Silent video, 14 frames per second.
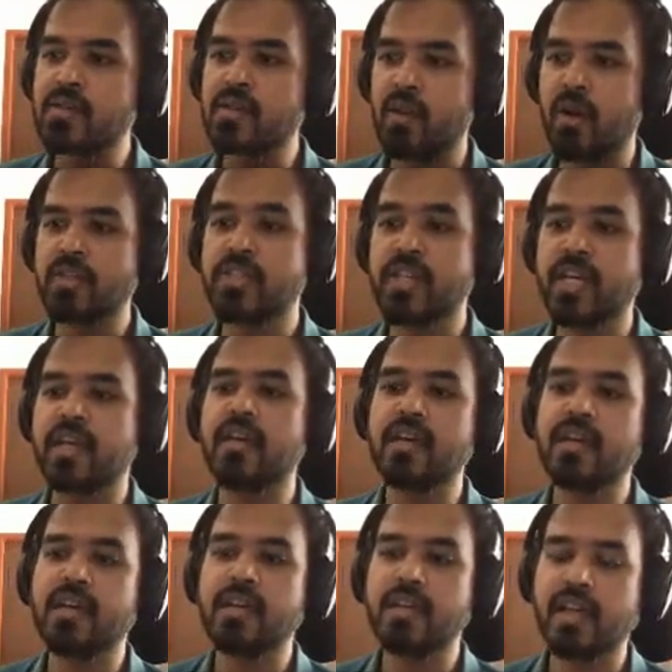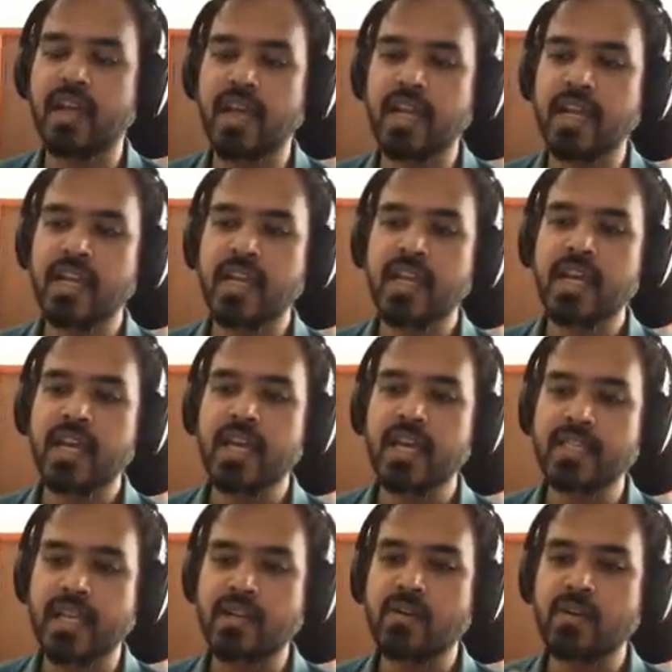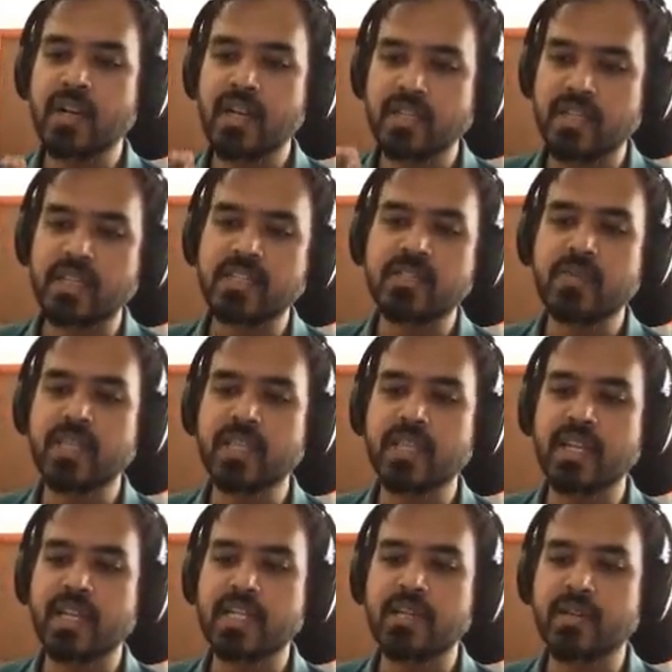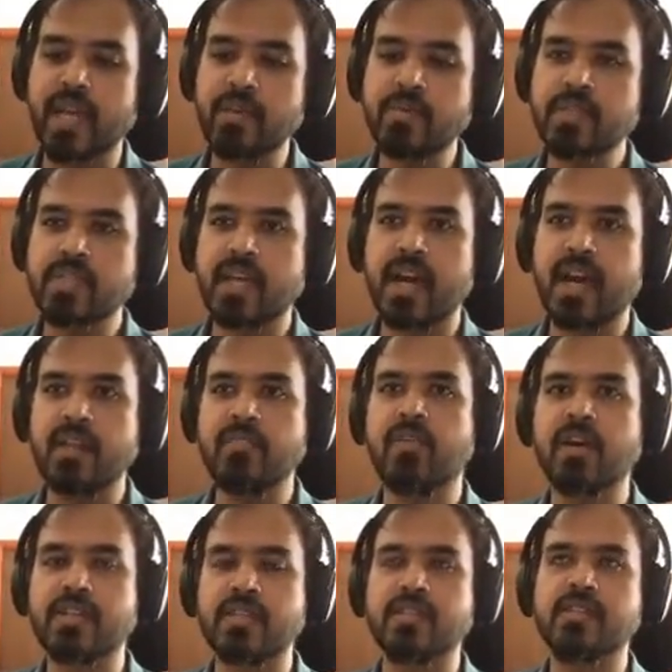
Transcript: Cox's logic, right, is encoded just with inductive types and